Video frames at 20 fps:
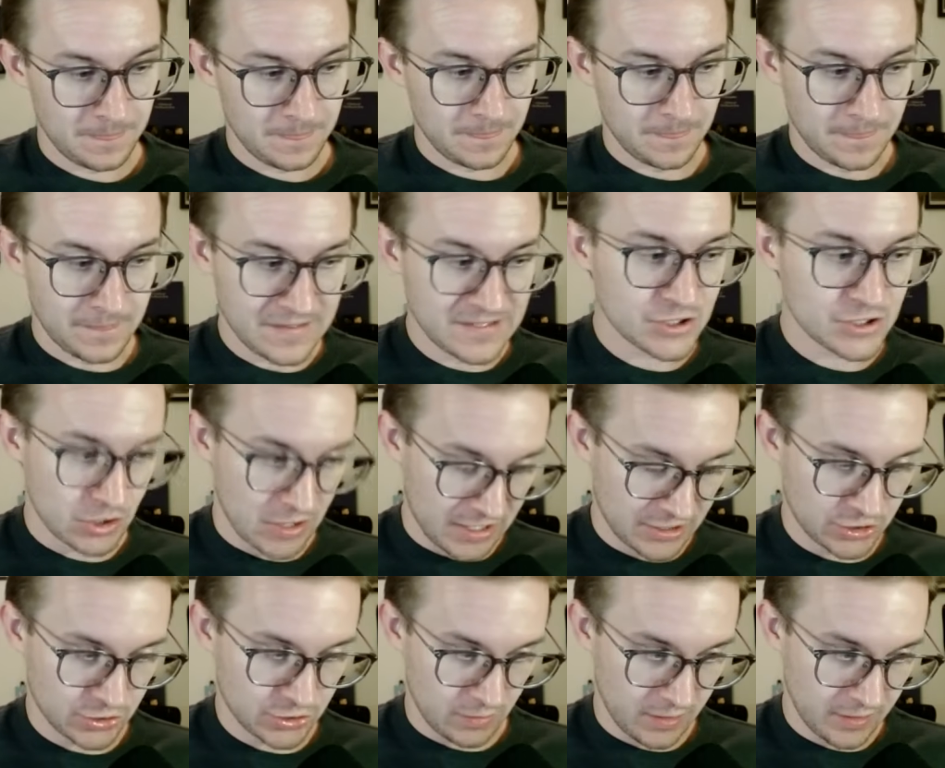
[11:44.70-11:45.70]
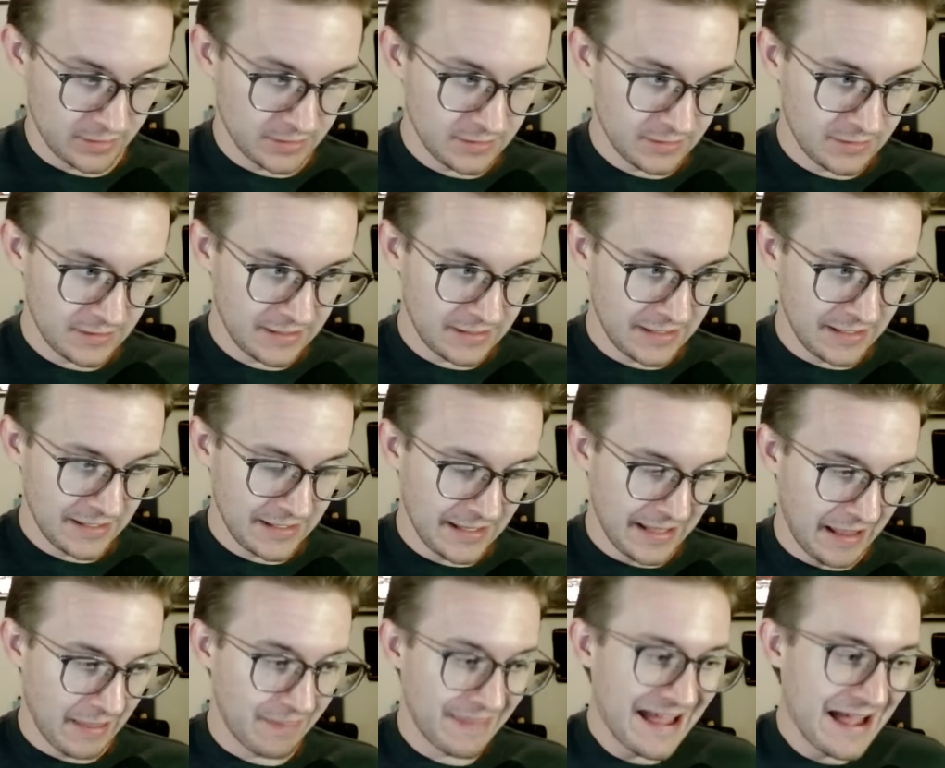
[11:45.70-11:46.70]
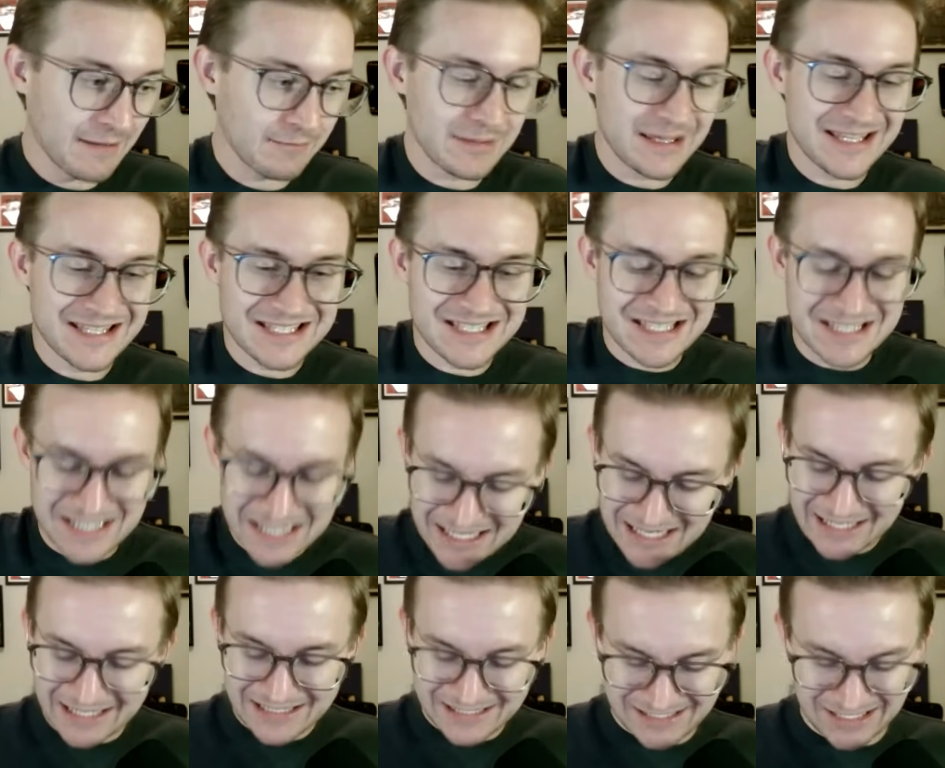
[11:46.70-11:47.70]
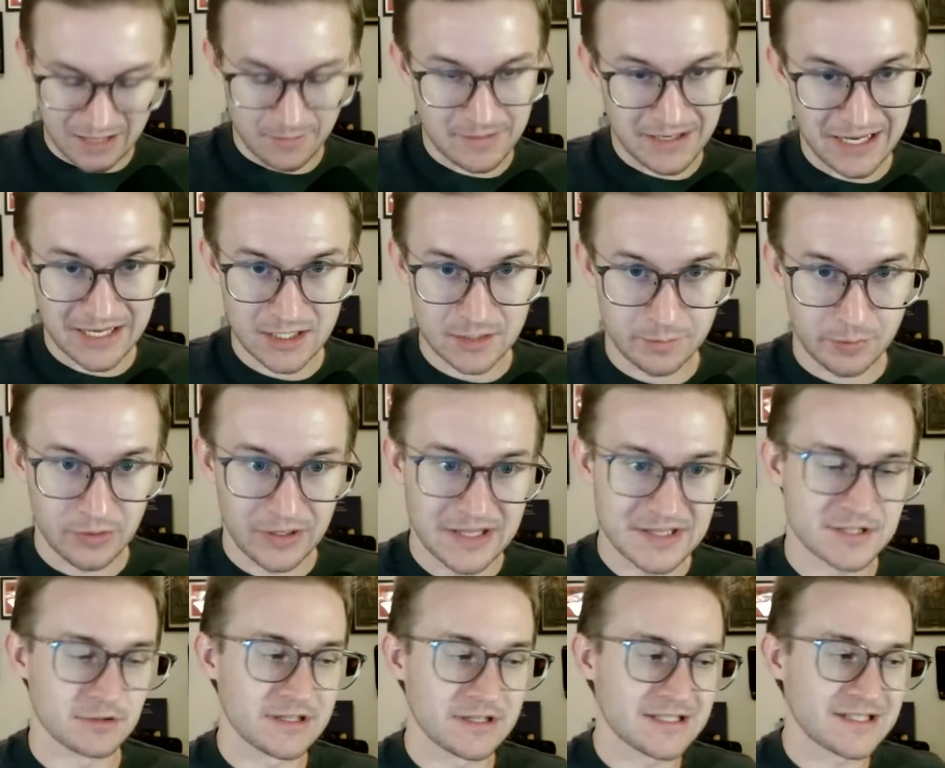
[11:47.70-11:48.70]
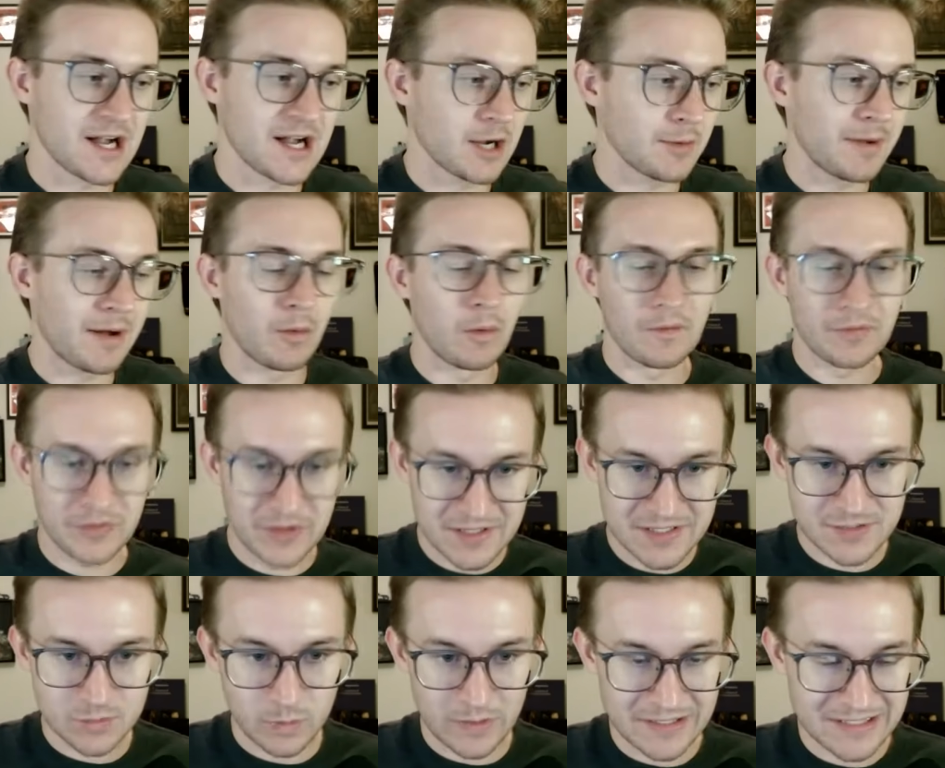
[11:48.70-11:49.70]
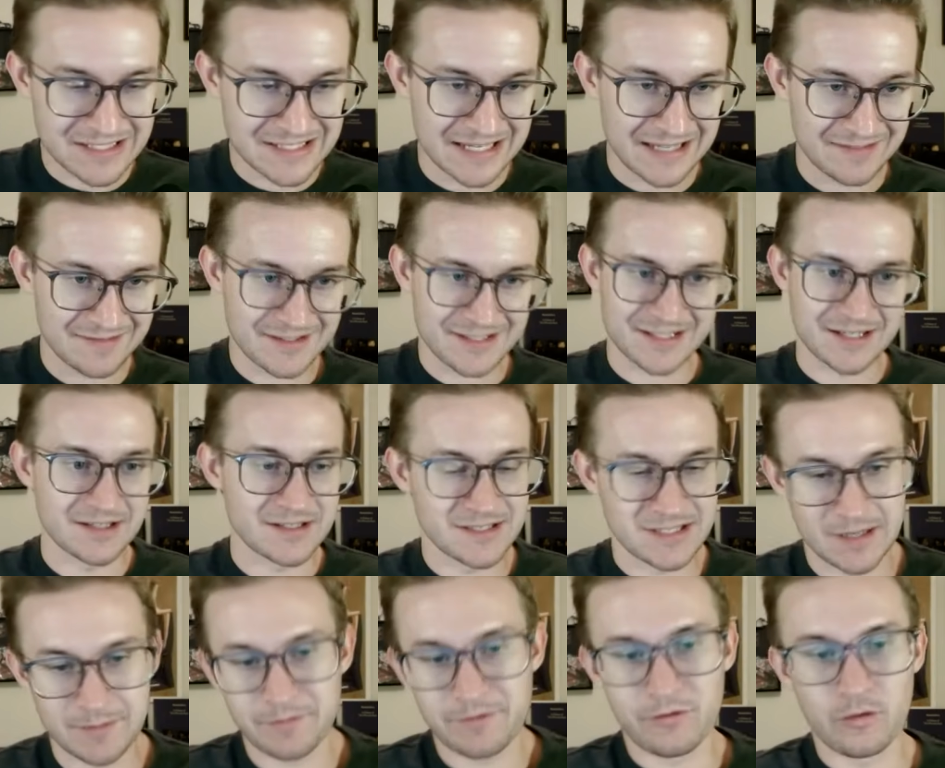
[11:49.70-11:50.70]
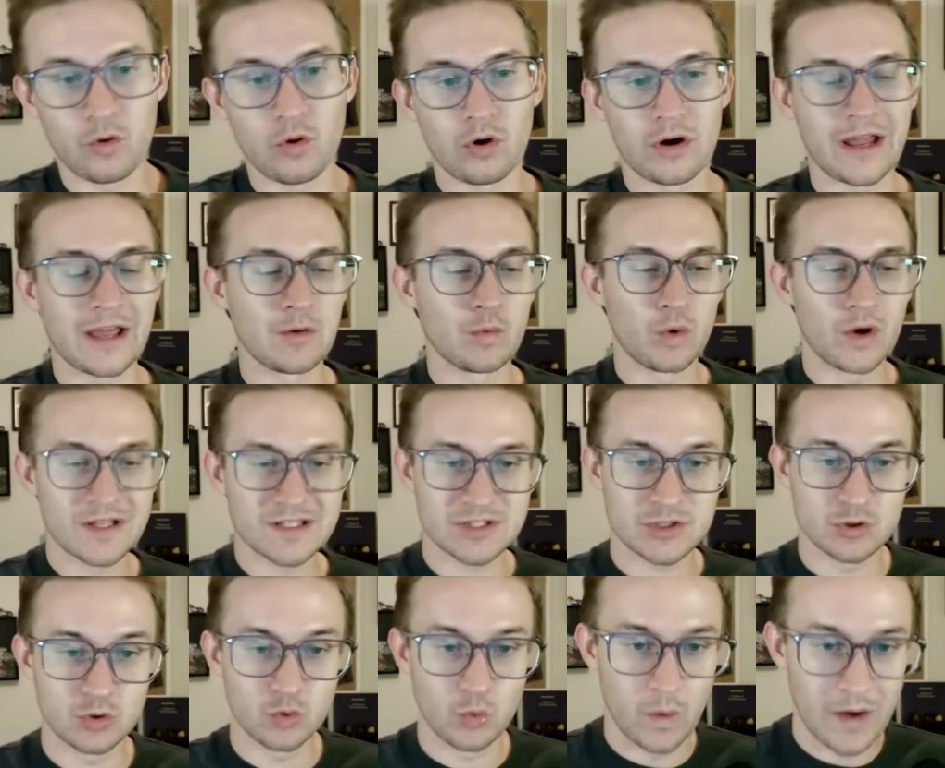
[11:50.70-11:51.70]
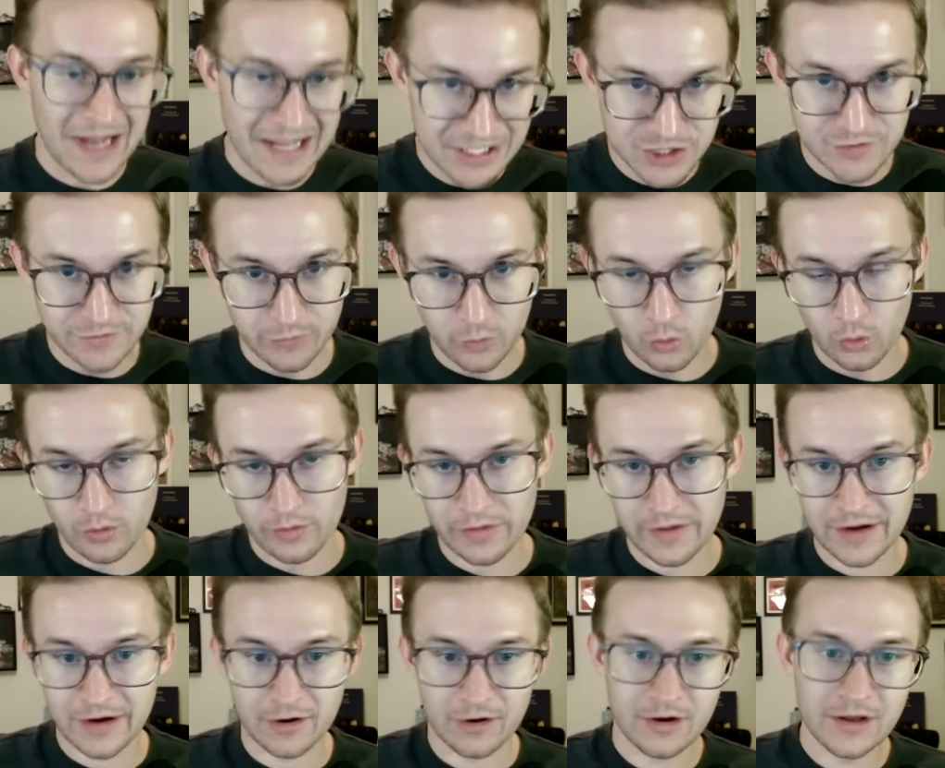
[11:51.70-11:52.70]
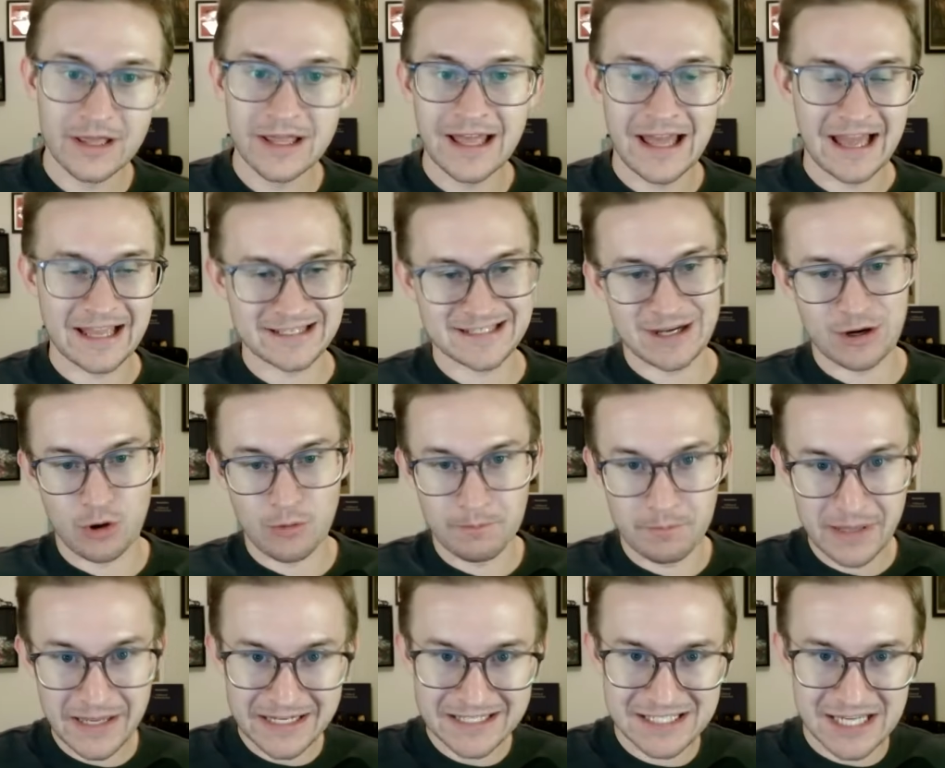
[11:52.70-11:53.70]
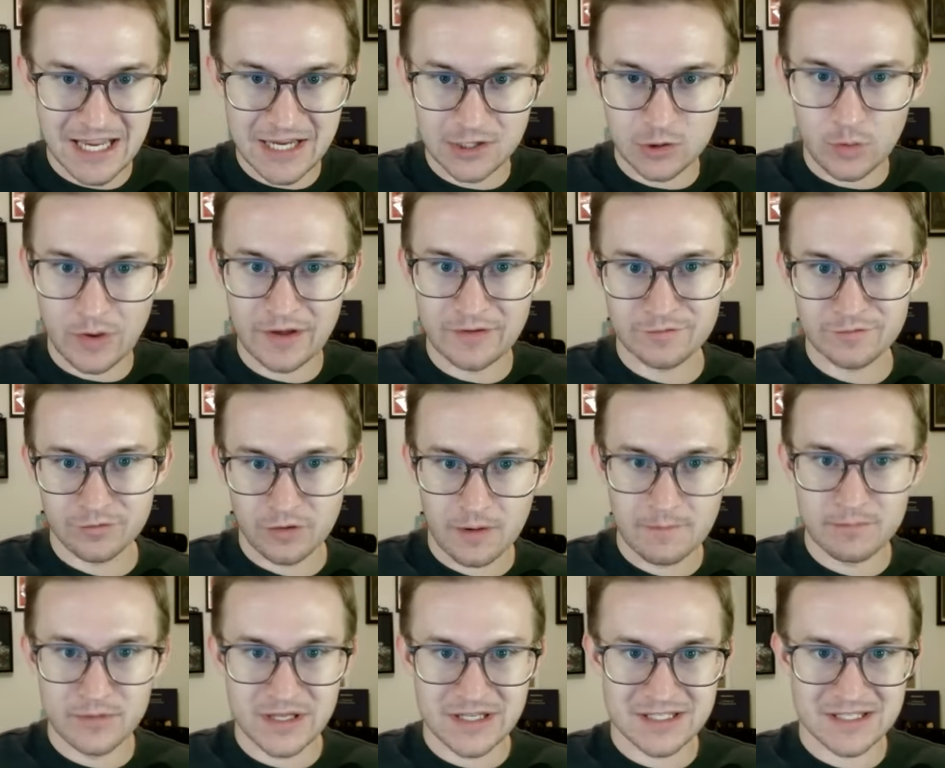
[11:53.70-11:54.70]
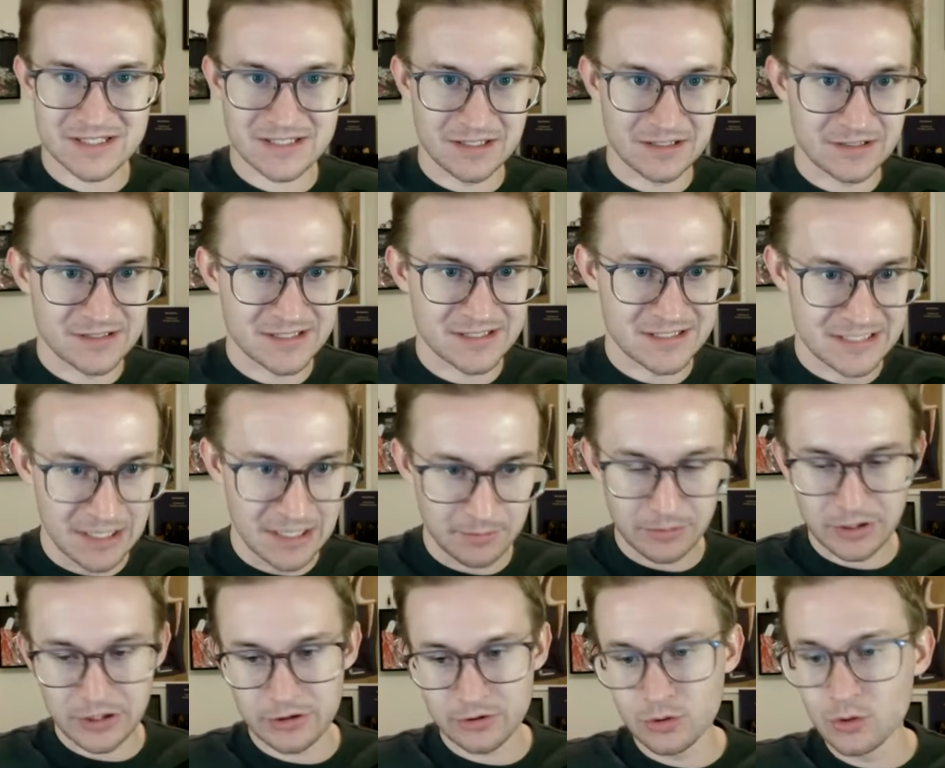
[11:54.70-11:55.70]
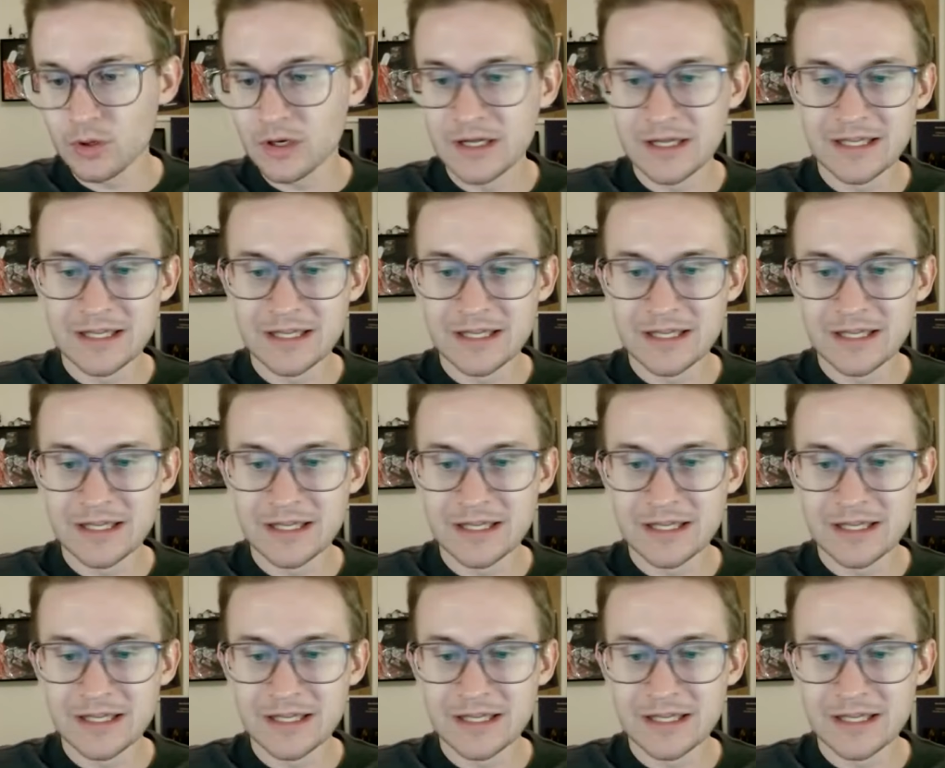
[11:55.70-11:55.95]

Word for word: the stretch run, and that means seeding is coming into play. So let's talk about what this win set the Suns up for and what to watch for there as our big takeaway from this Suns W.